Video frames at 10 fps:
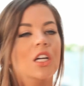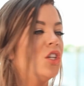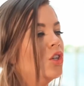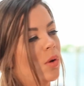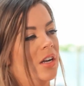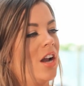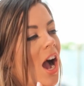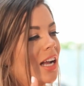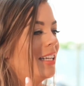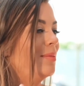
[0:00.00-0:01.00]
you are
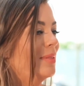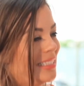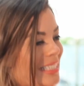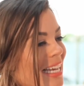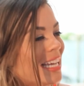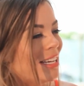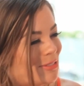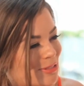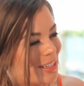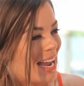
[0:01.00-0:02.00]
not gonna
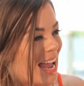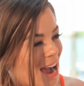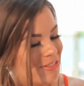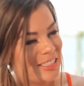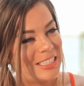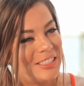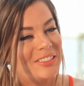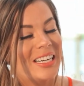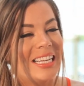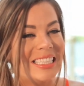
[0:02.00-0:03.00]
believe what I have to
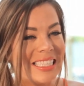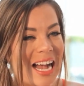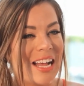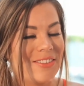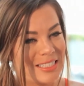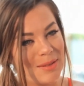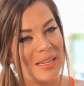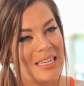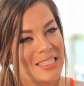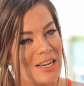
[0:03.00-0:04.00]
do. And the guy I was up
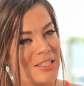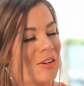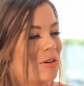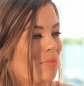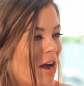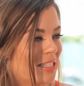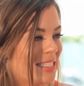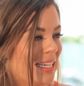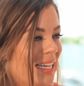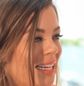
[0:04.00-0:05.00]
against got to go to
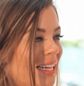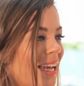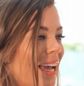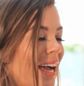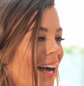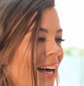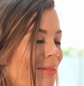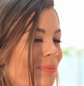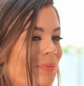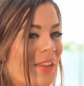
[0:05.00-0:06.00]
Boston
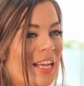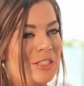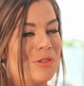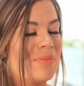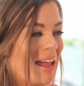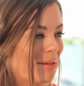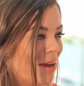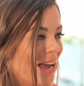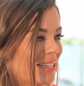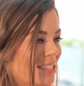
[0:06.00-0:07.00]
and do batting
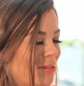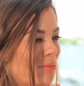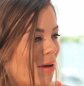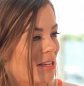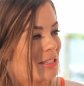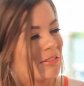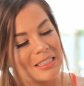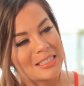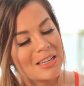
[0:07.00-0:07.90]
practice with Boston Red